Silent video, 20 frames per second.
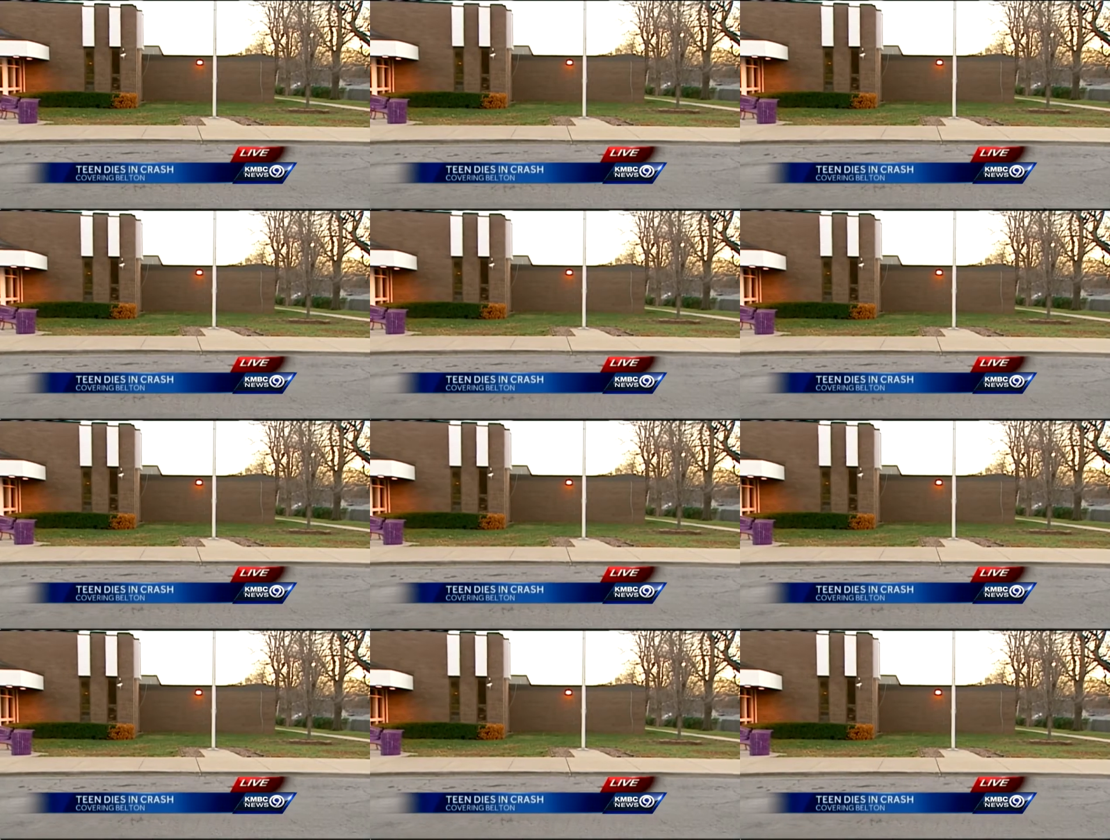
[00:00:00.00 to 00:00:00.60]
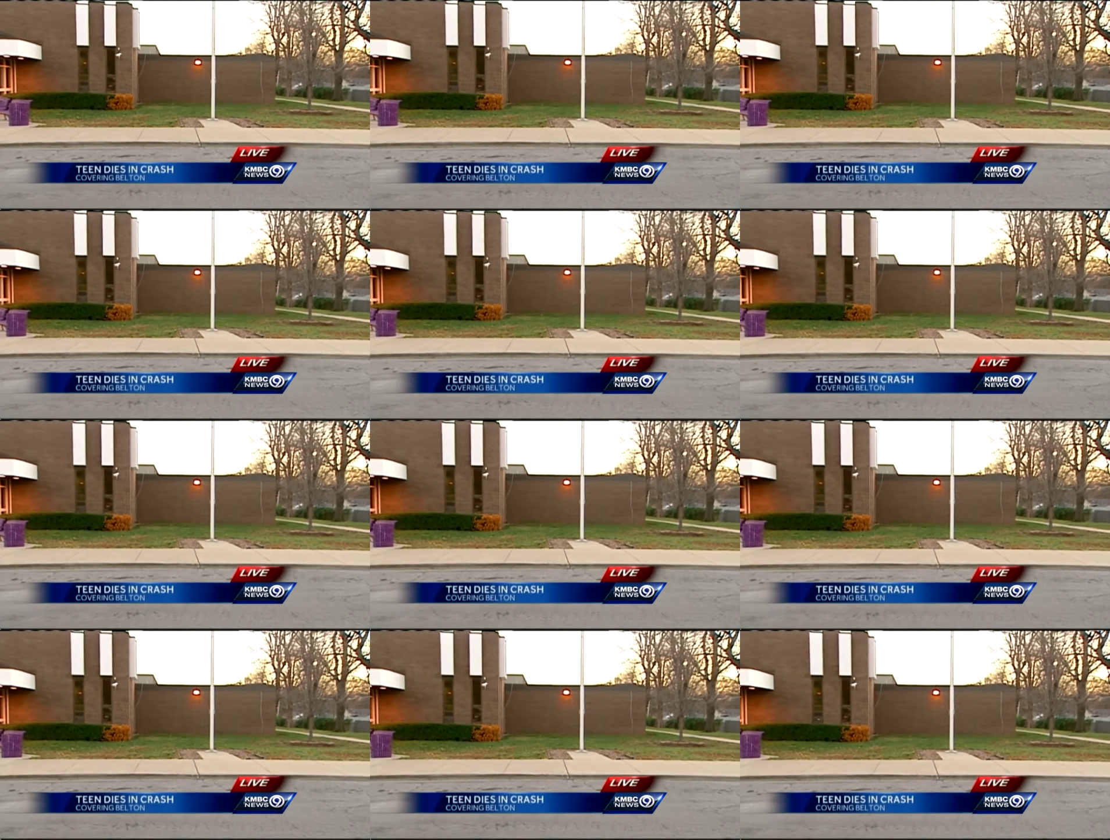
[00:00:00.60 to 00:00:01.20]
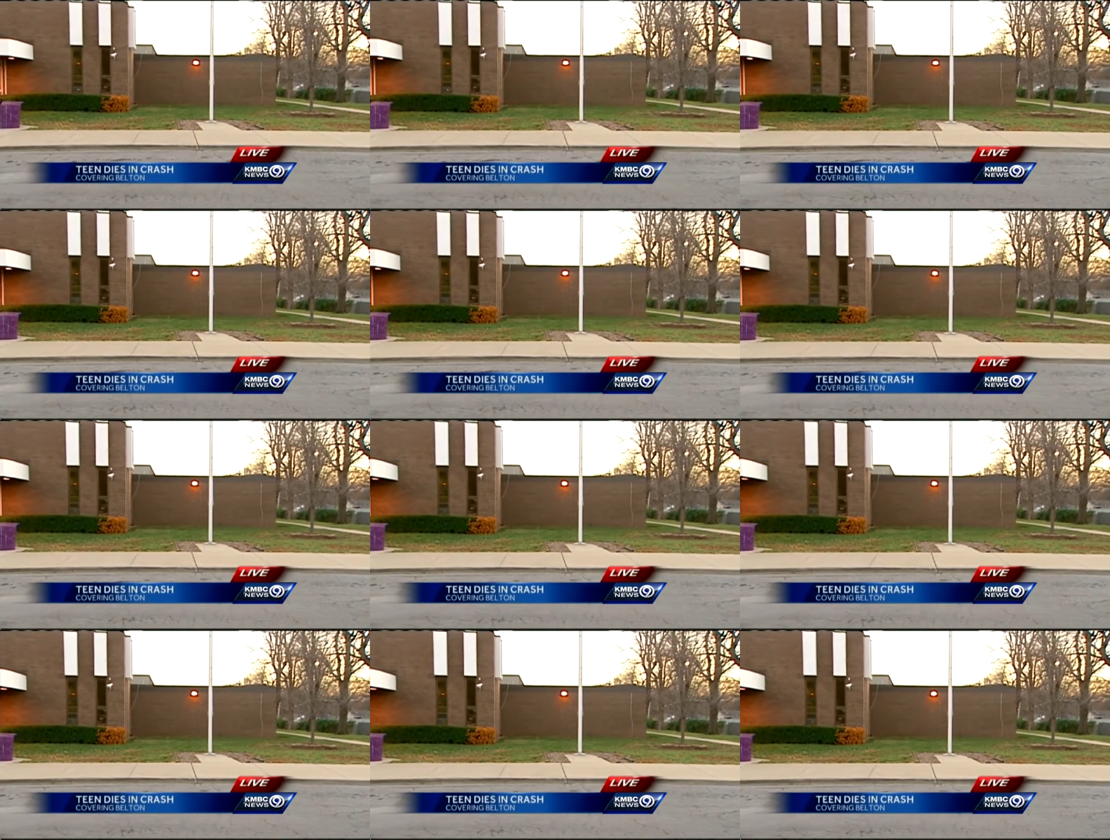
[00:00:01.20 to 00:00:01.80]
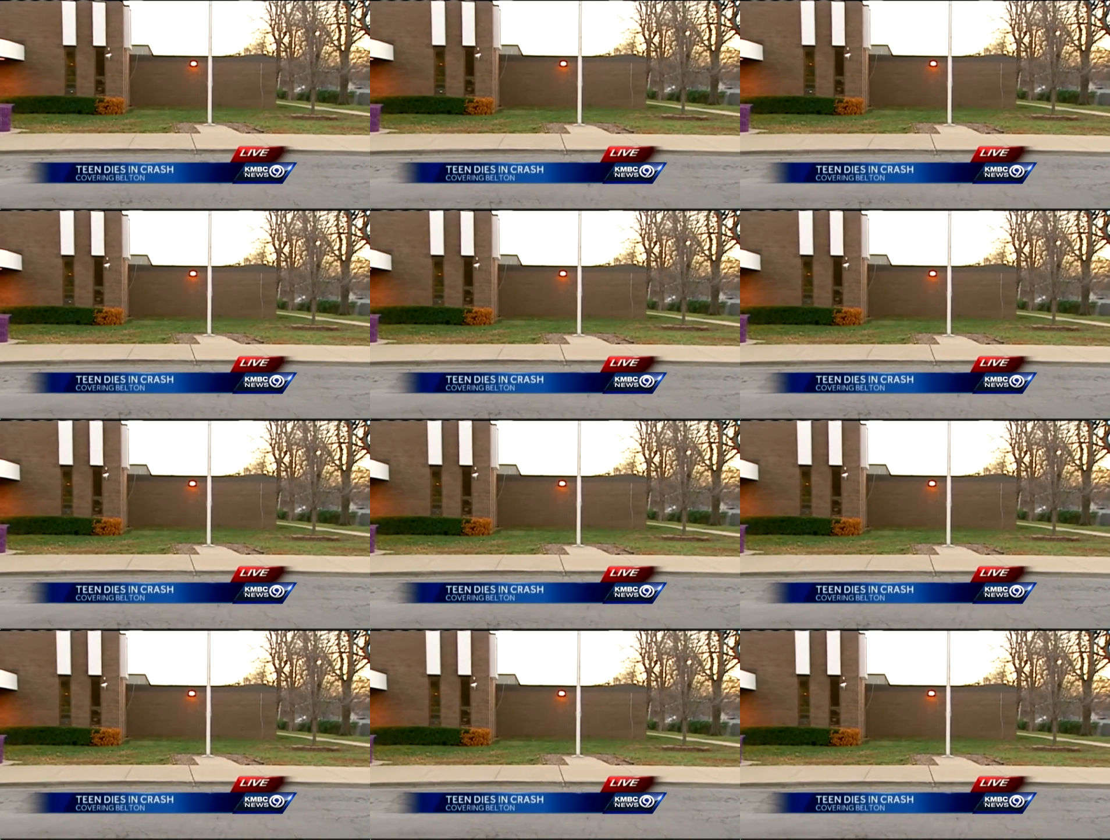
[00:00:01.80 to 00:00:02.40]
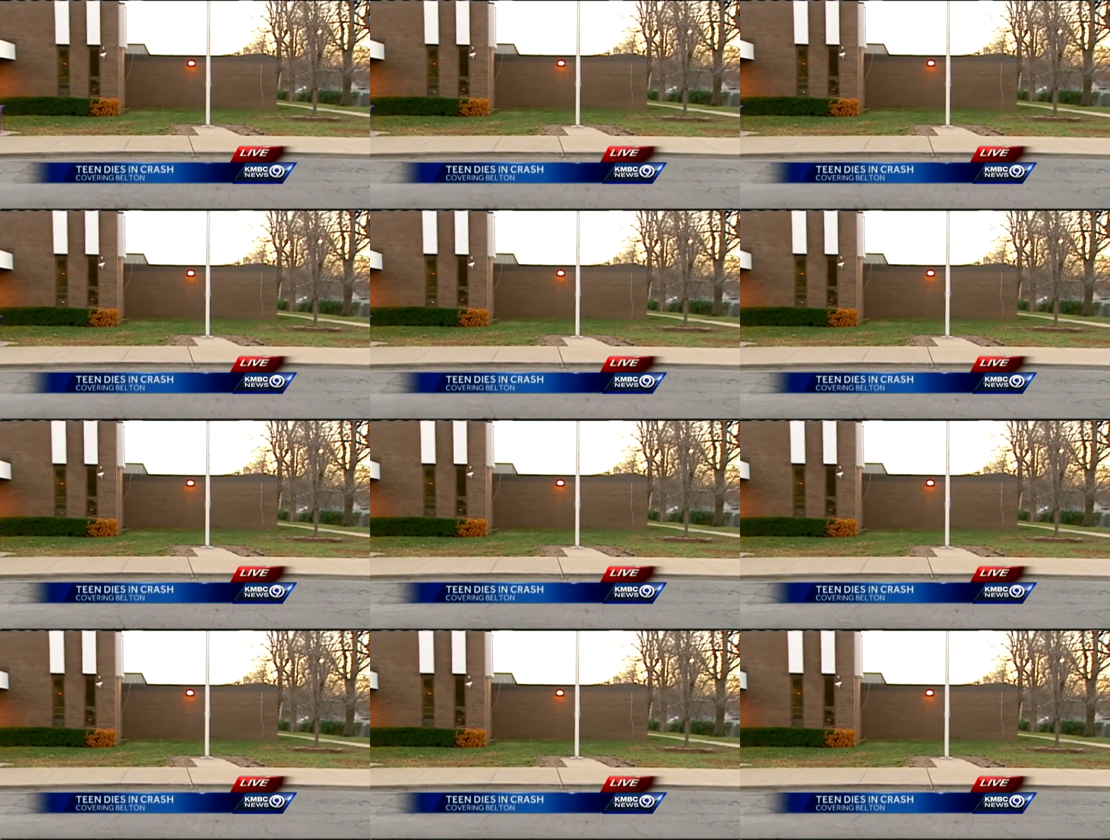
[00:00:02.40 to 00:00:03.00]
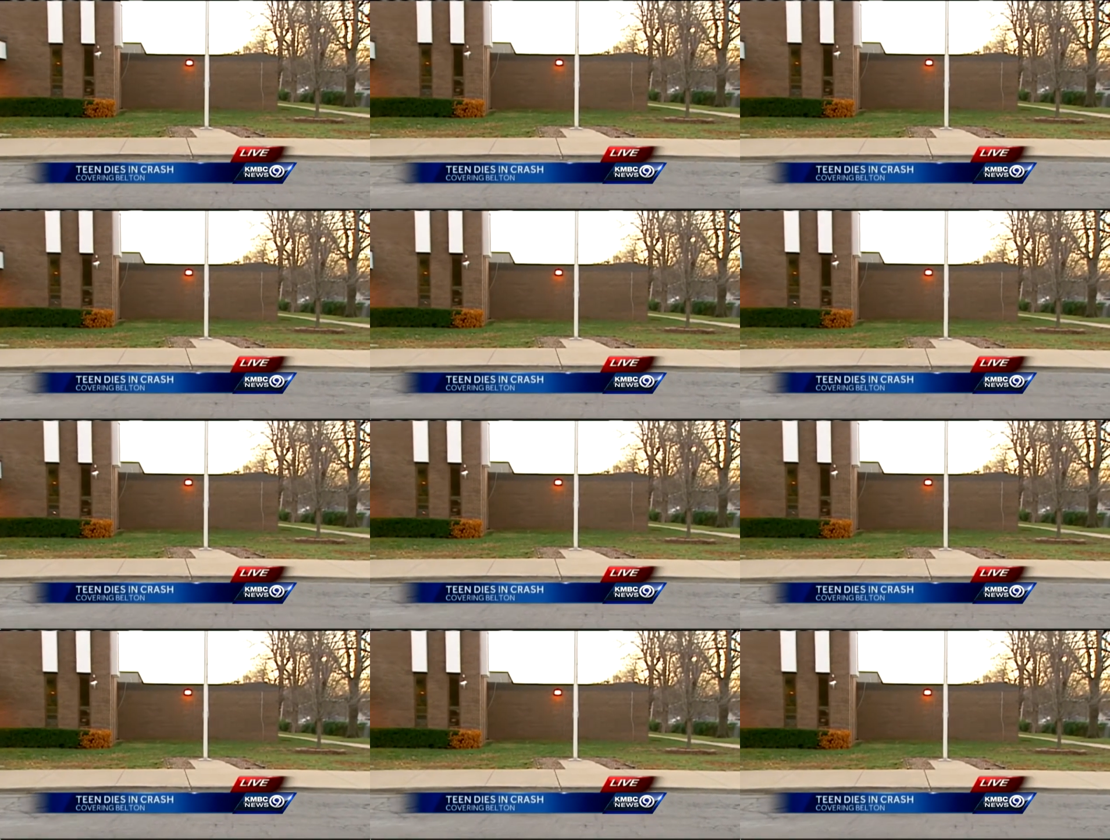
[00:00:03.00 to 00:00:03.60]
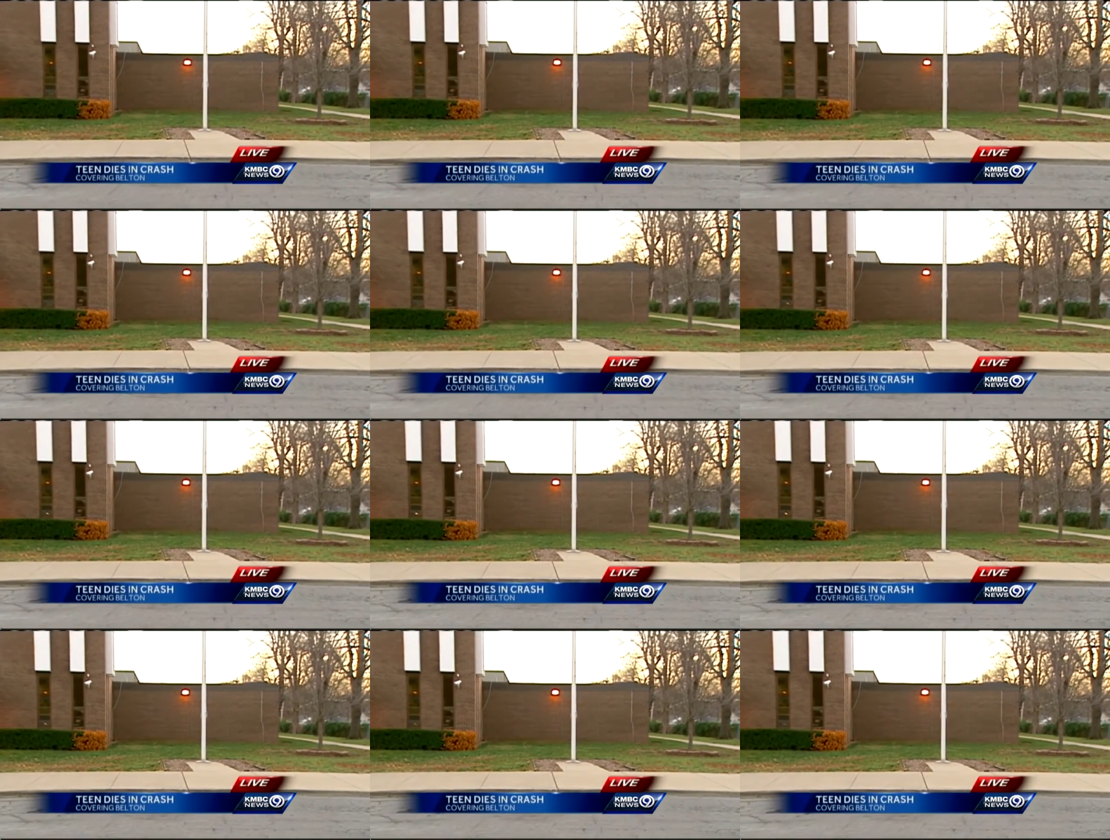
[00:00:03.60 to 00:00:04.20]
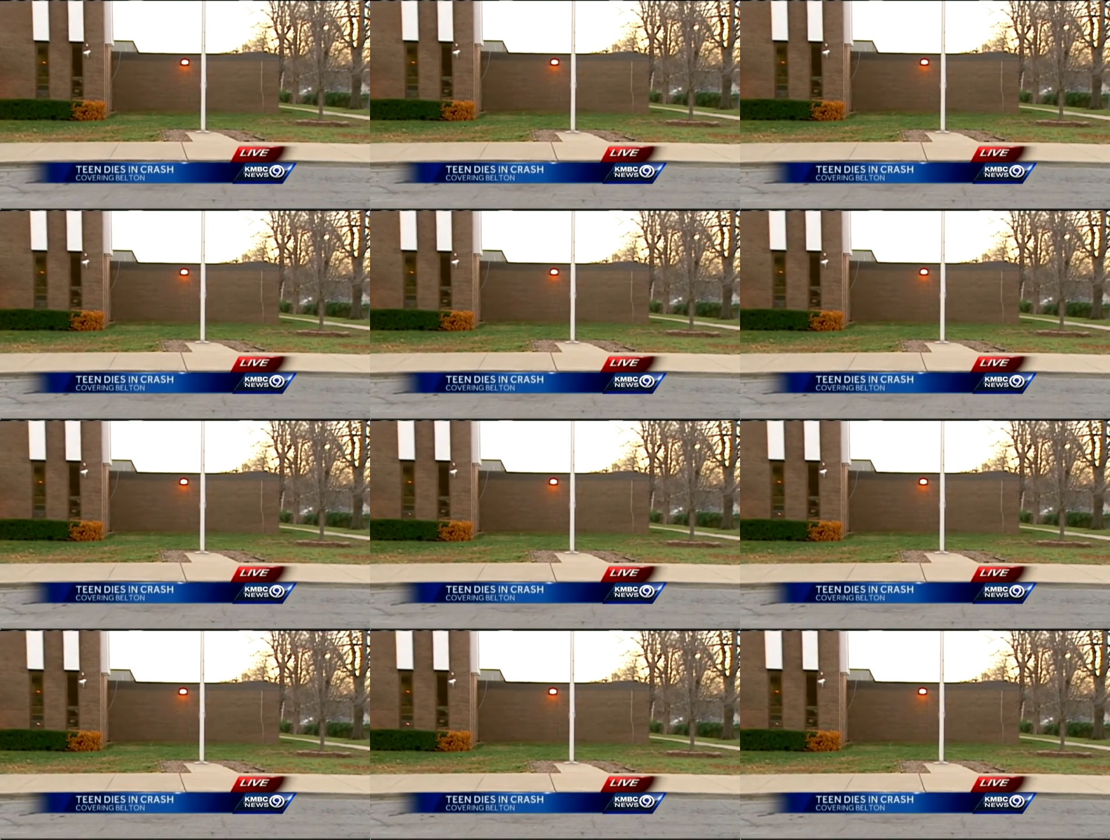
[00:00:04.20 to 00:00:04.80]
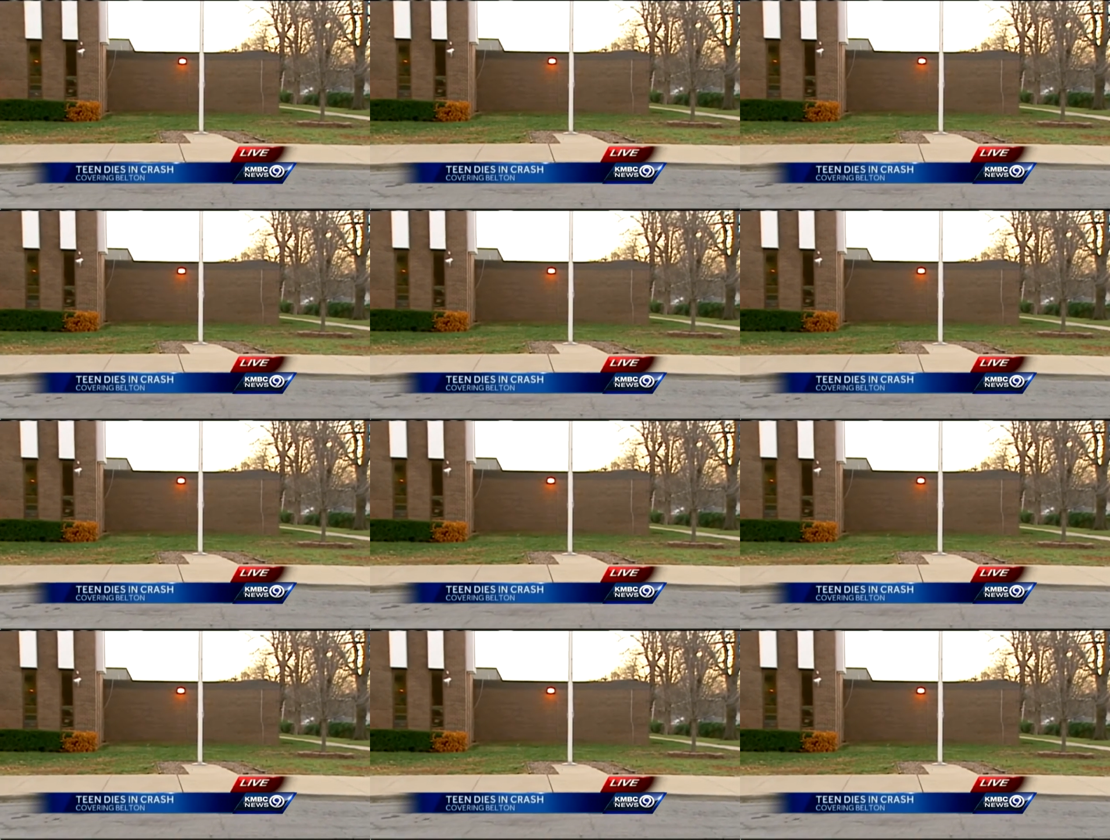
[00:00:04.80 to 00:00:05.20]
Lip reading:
(no speaker visible)